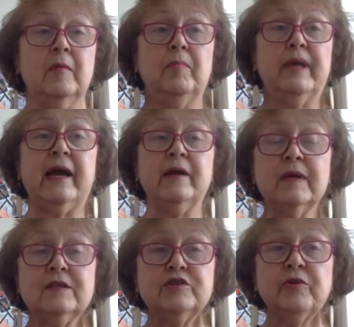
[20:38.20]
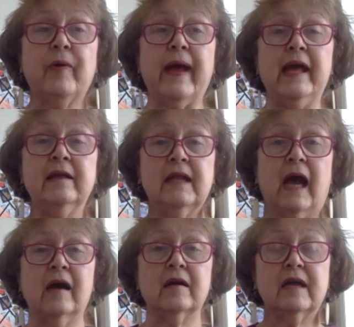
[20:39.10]
But I want to end
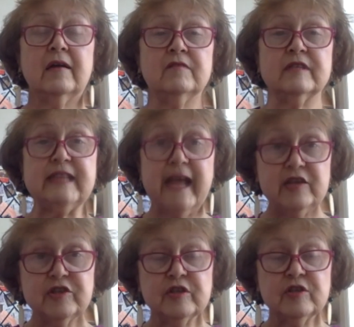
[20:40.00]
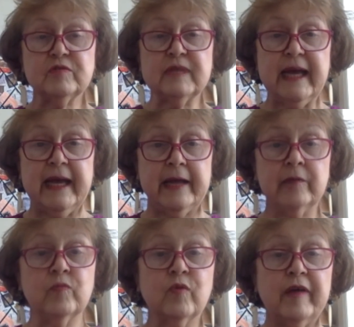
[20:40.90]
our conversation today
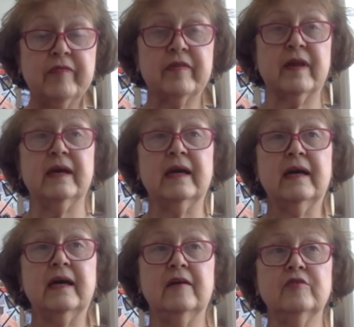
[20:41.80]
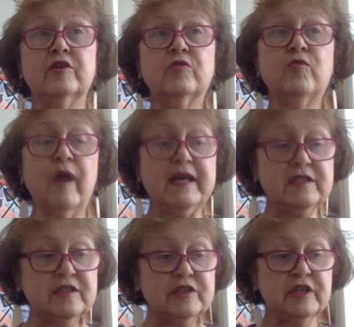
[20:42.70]
with the
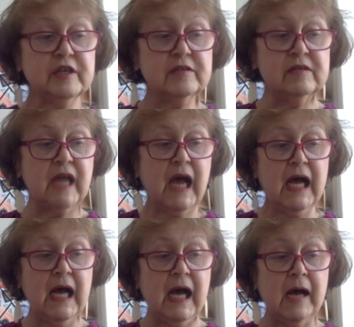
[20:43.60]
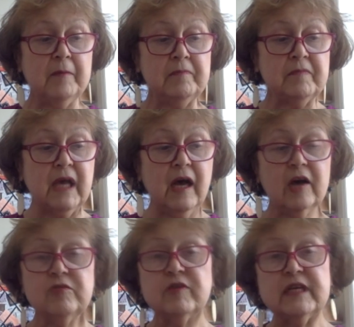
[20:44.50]
question,
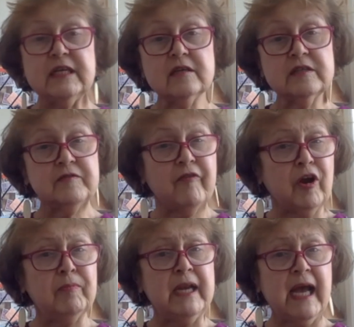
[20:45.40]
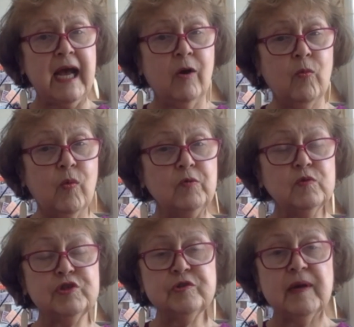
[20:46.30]
100 years from now, what
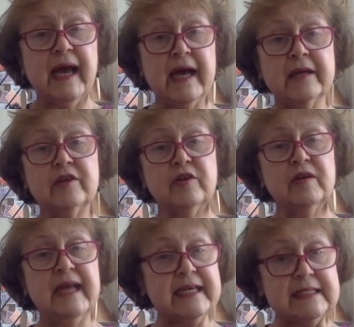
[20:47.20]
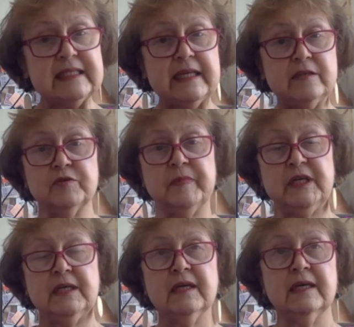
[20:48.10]
would you like your legacy to
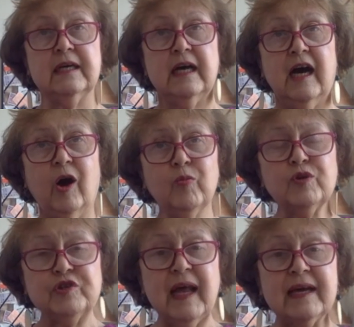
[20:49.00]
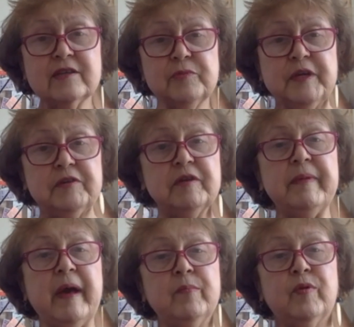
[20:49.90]
be? How would you like to be
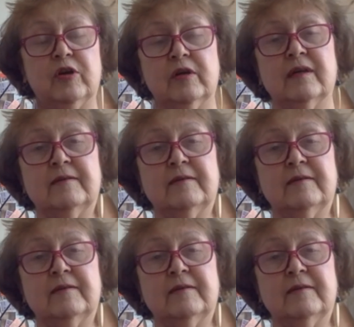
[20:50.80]
remembered?